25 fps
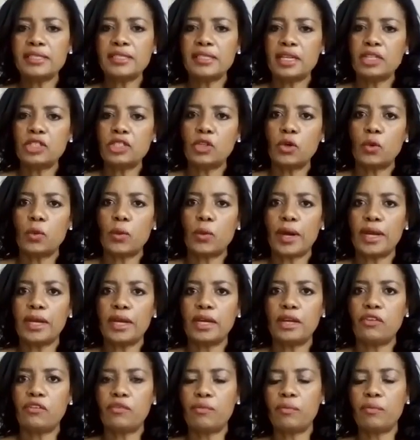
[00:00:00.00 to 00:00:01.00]
I mean, I
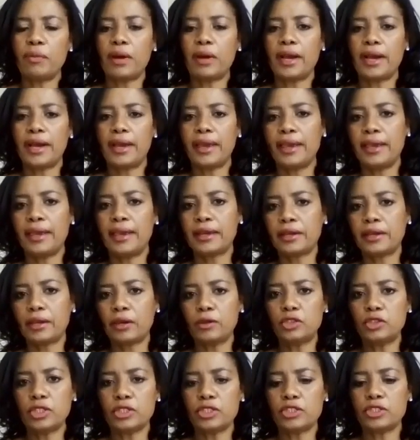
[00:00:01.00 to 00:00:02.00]
said to one of
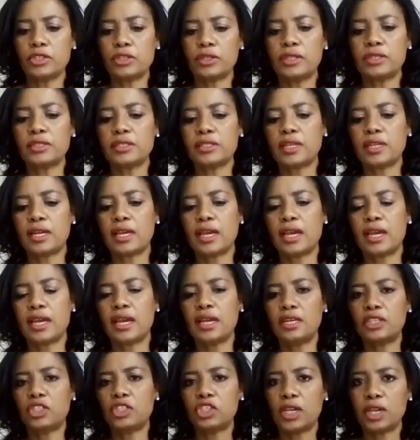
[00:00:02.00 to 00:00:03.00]
my coaching students that
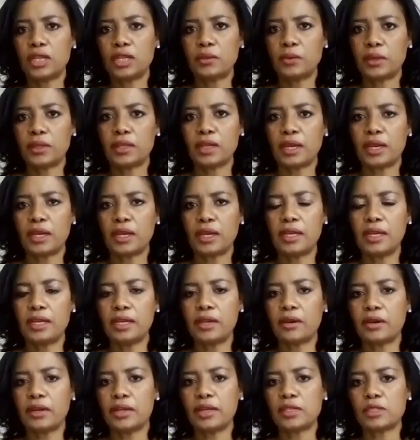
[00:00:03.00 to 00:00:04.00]
I had a chat with
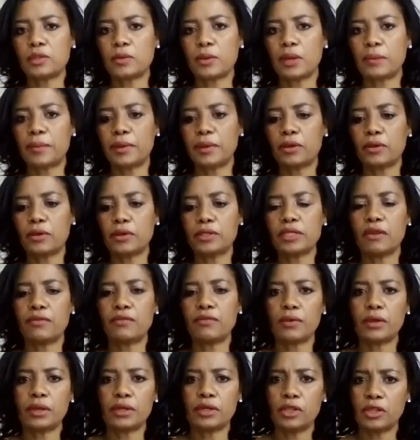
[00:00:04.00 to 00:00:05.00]
earlier on as well, because
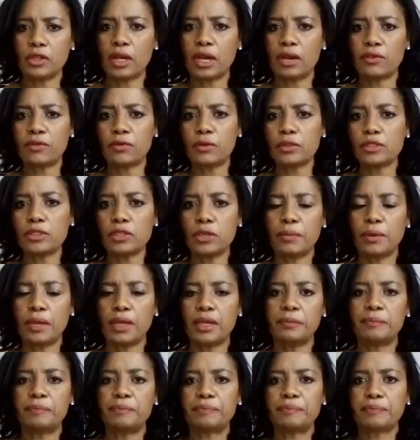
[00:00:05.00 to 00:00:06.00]
I've also
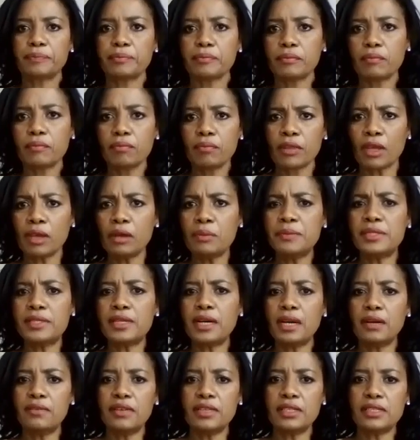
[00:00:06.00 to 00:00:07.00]
been
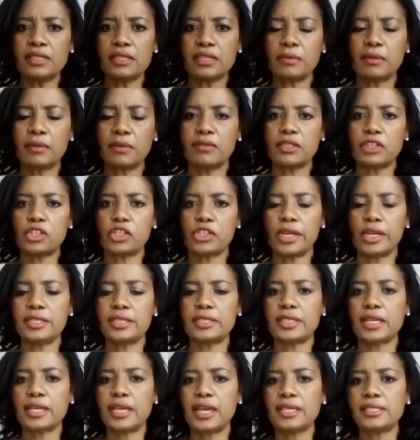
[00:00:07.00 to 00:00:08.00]
observing some of the trends,
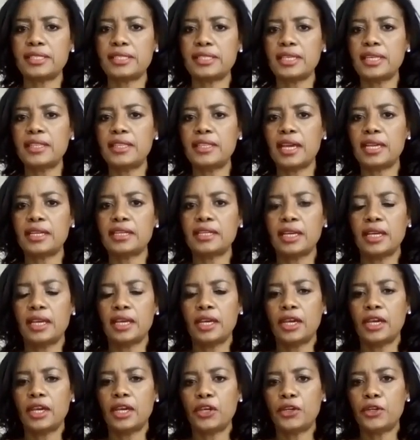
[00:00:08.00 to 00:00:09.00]
and I see that,
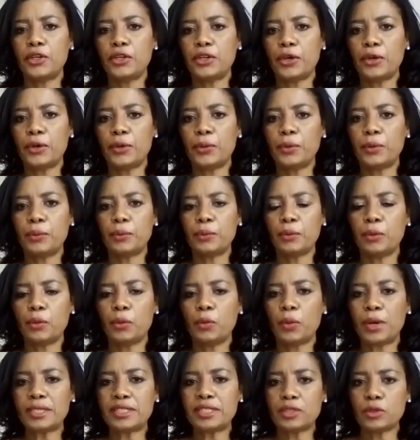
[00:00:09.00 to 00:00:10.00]
you know,
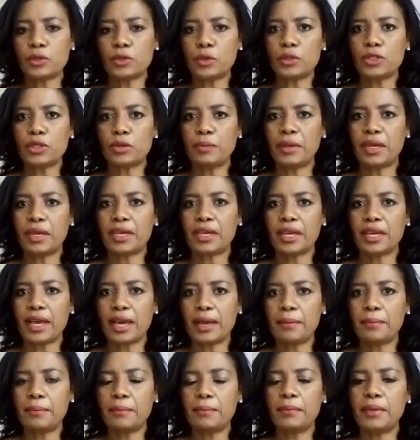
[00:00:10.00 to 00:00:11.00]
what's also
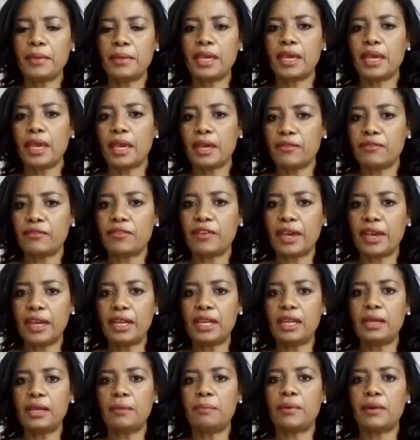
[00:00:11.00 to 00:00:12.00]
becoming
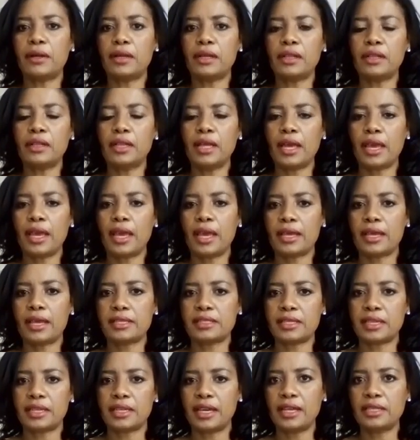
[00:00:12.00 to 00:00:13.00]
available
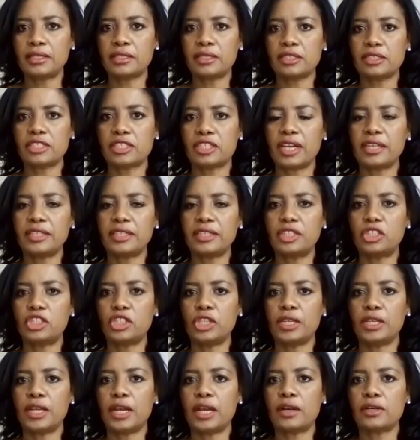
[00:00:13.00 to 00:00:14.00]
as a rental
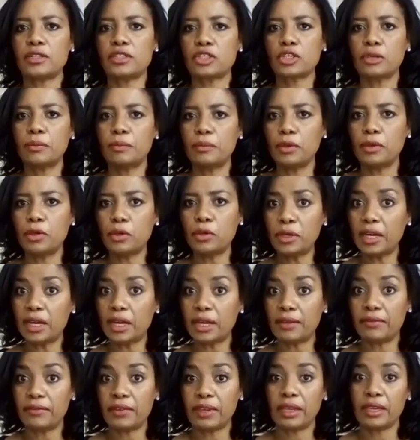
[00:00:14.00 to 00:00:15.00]
strategy now is commune
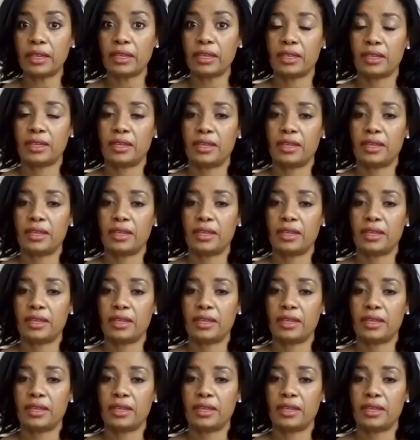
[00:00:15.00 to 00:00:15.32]
living.